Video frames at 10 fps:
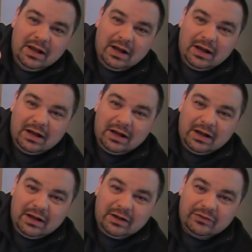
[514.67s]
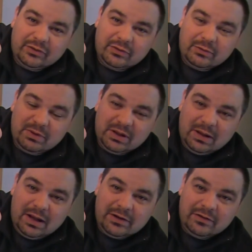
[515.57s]
So there'll be a
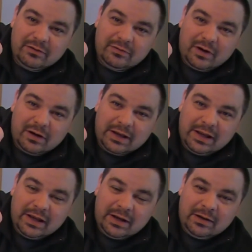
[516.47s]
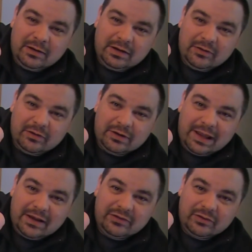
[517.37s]
lot of arcane, either
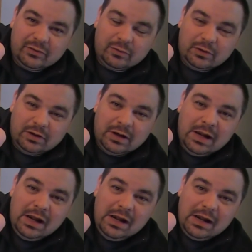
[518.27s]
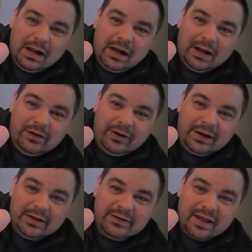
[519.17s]
caster or
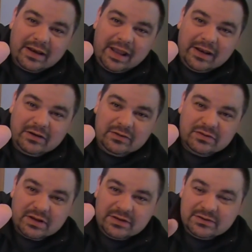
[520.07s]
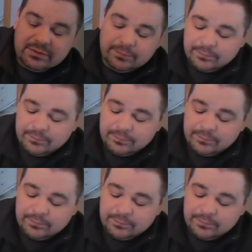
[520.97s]
dragons that can use this.